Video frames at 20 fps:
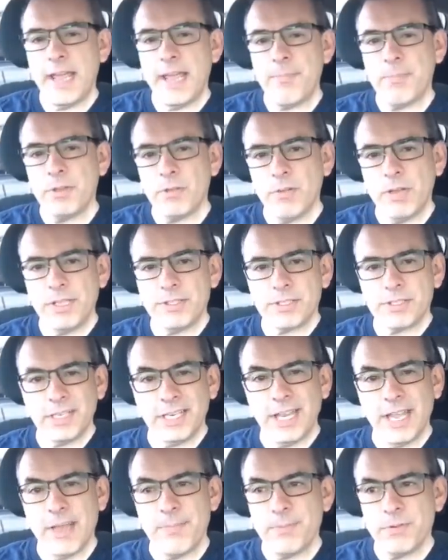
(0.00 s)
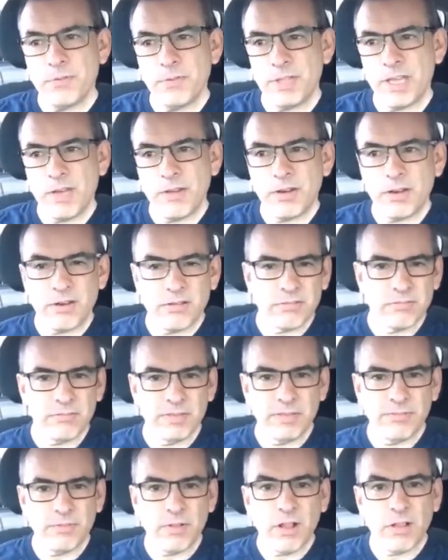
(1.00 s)
It's going to kind of happen the way it's going to
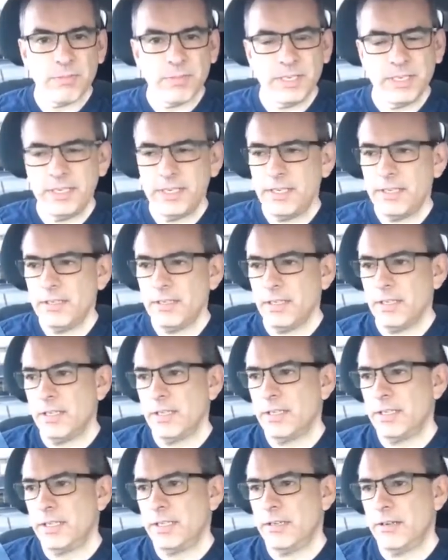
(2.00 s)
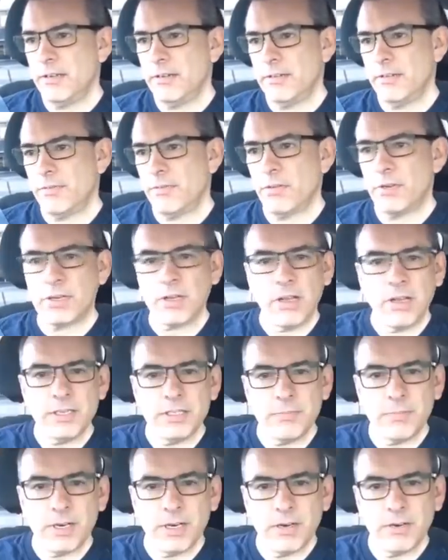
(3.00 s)
happen without our involvement in it. You
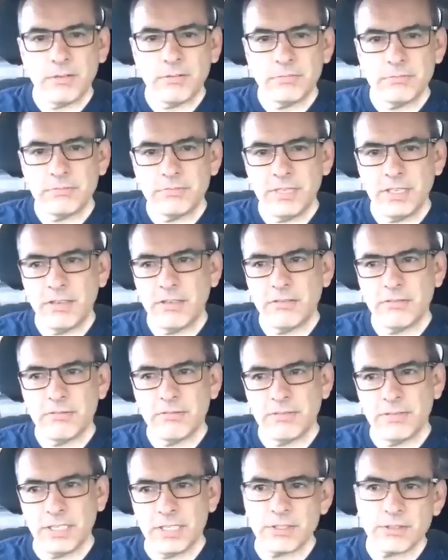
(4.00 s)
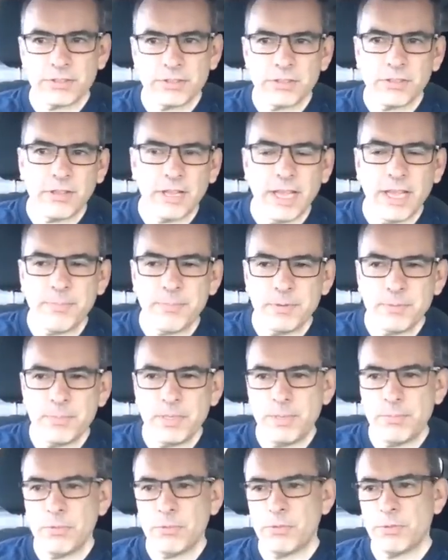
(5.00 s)
know, if we're gone tomorrow, you know, things
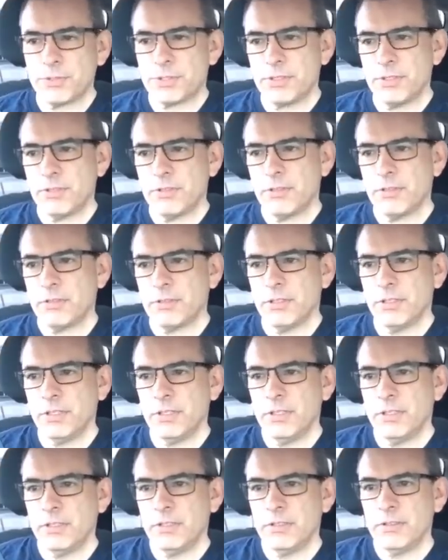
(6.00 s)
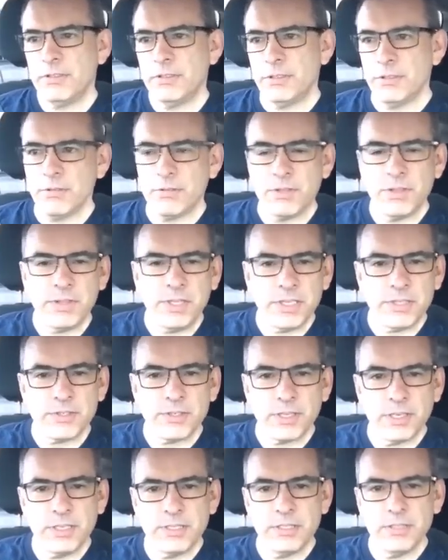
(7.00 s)
will still happen. People will still
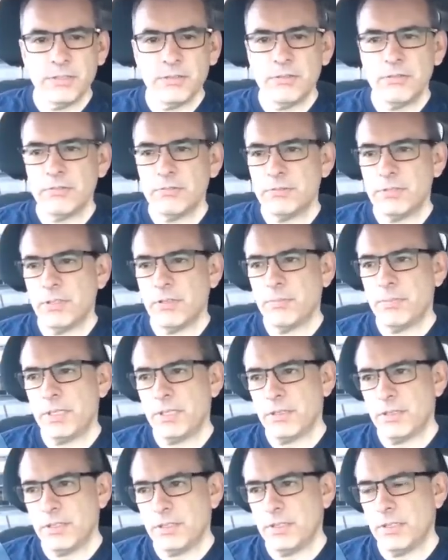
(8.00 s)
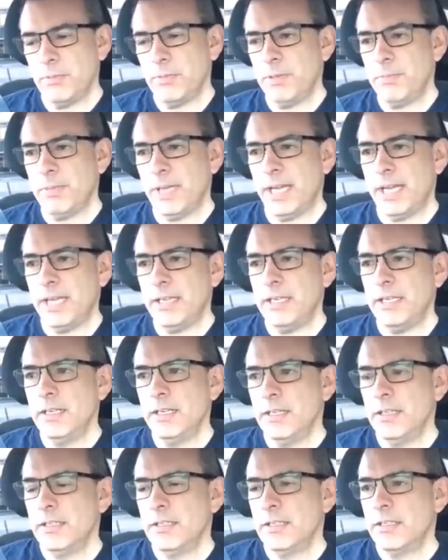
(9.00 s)
do the things they're going to do. They'll be good.
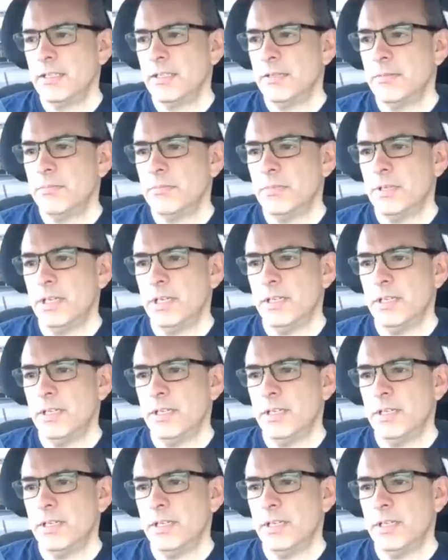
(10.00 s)
They'll be bad.